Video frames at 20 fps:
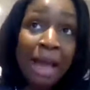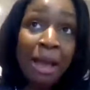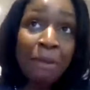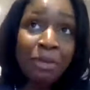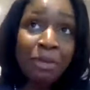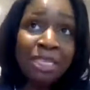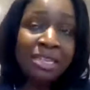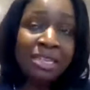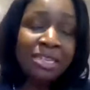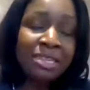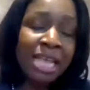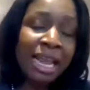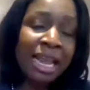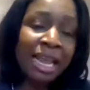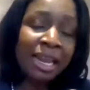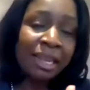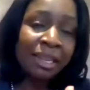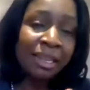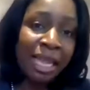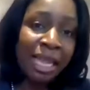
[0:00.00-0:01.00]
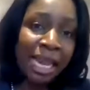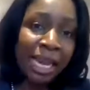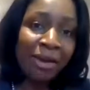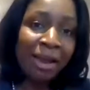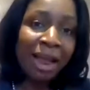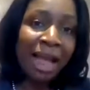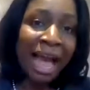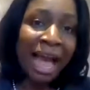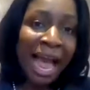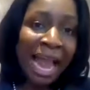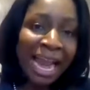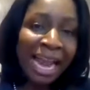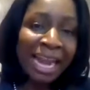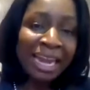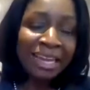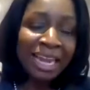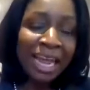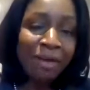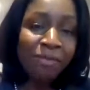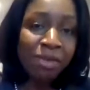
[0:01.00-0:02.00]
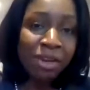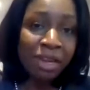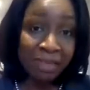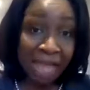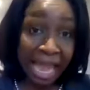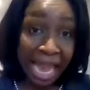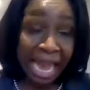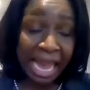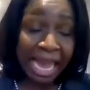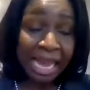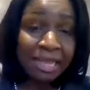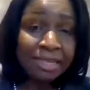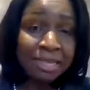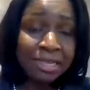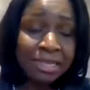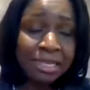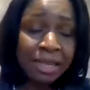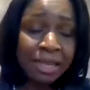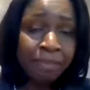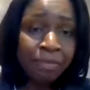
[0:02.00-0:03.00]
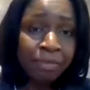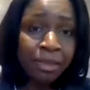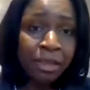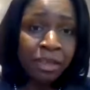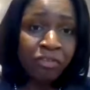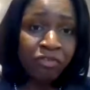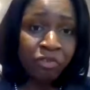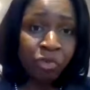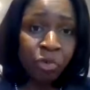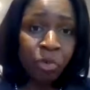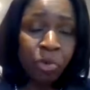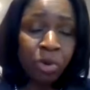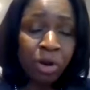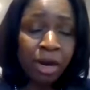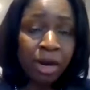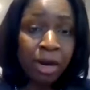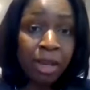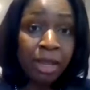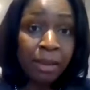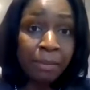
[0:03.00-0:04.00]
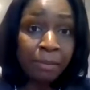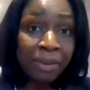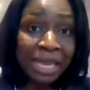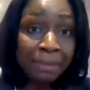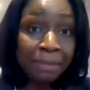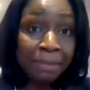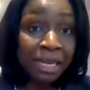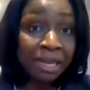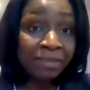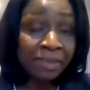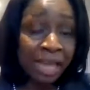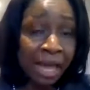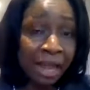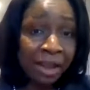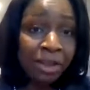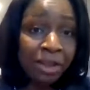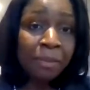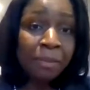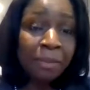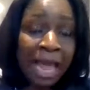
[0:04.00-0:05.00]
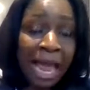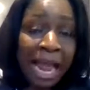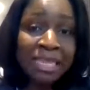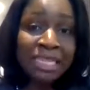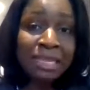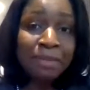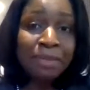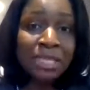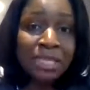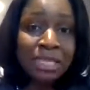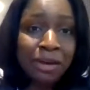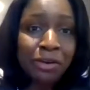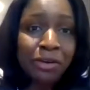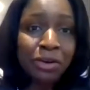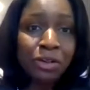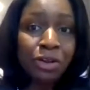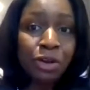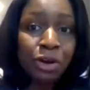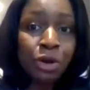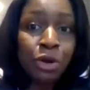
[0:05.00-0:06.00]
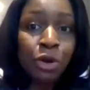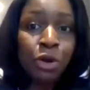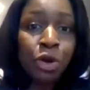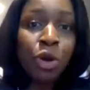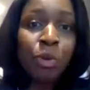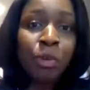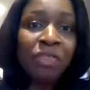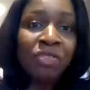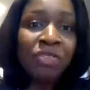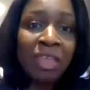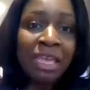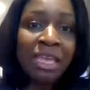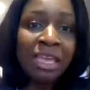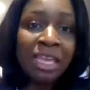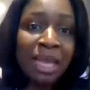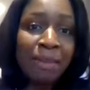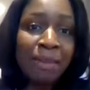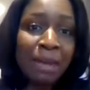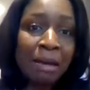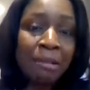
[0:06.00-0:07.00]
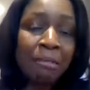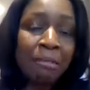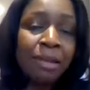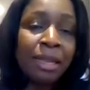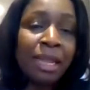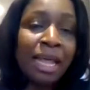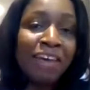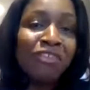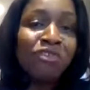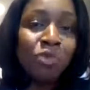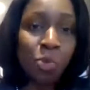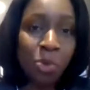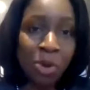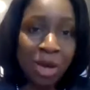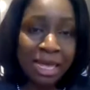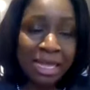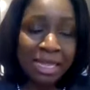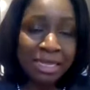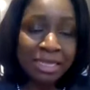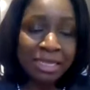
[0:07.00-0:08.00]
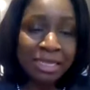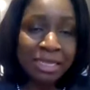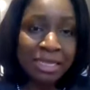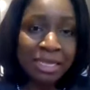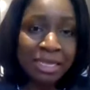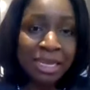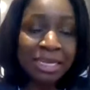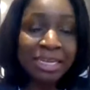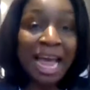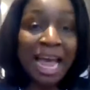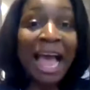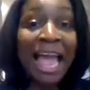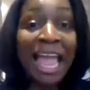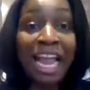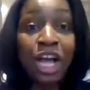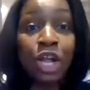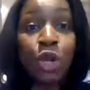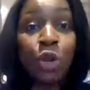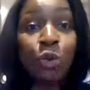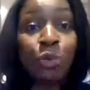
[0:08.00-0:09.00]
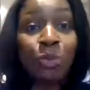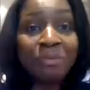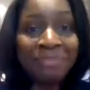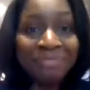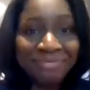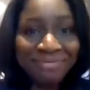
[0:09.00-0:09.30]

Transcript: was a second layer, a heightened level of angst for people of color, Blacks in particular, who were thinking about loved ones dying alone,